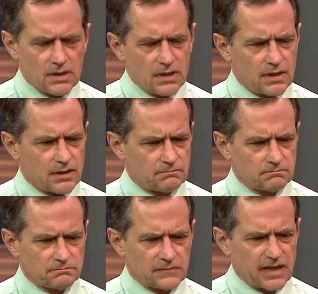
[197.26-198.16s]

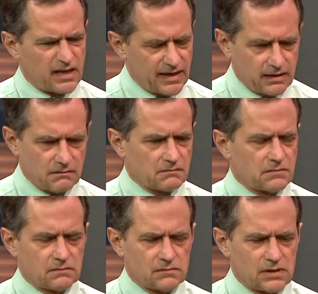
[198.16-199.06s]
um, headache,
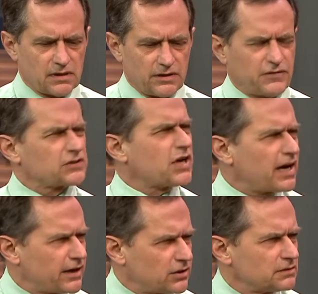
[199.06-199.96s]
uh, you feel
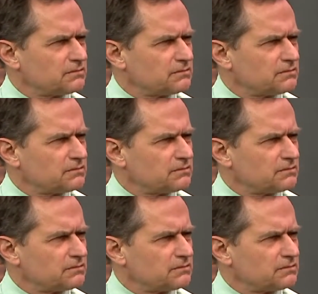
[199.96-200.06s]
tired.